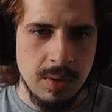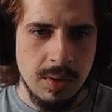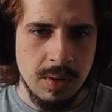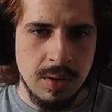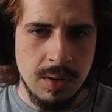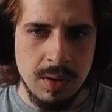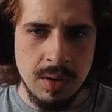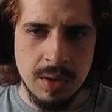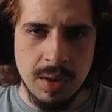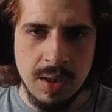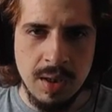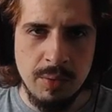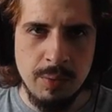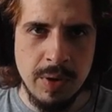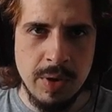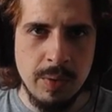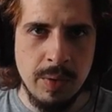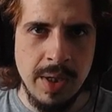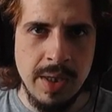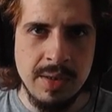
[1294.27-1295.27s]
Uh, can we
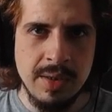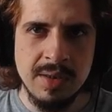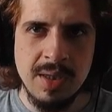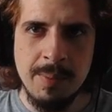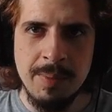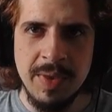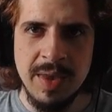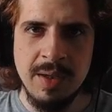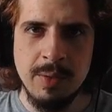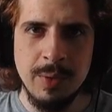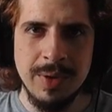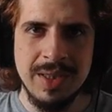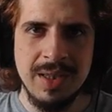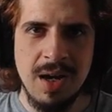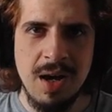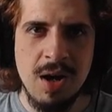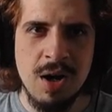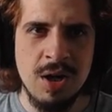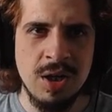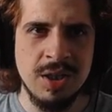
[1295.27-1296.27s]
create something with
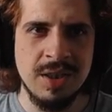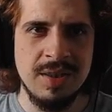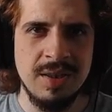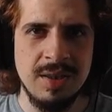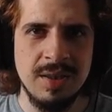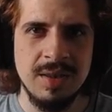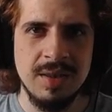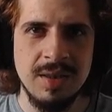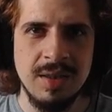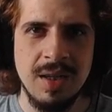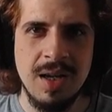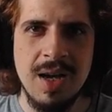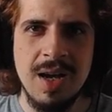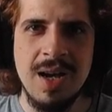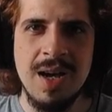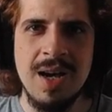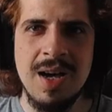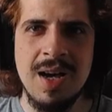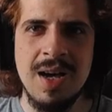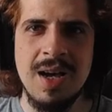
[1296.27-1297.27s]
art?
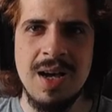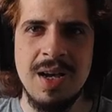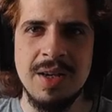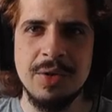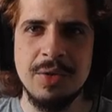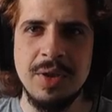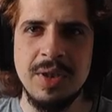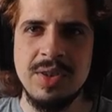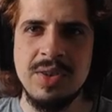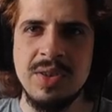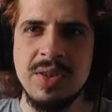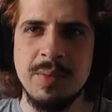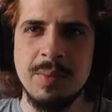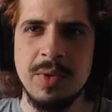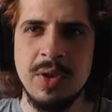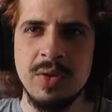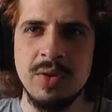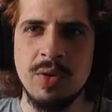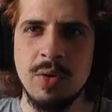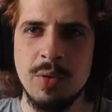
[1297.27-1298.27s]
Ah, you need steamed
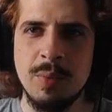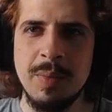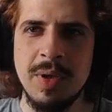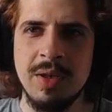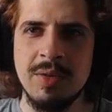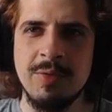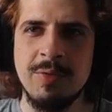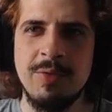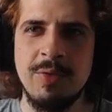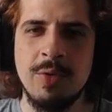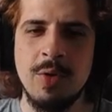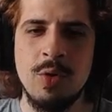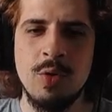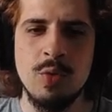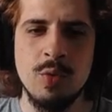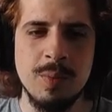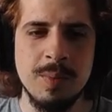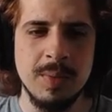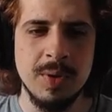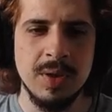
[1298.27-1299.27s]
milk or milk
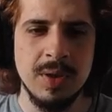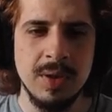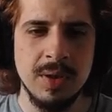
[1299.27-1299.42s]
foam.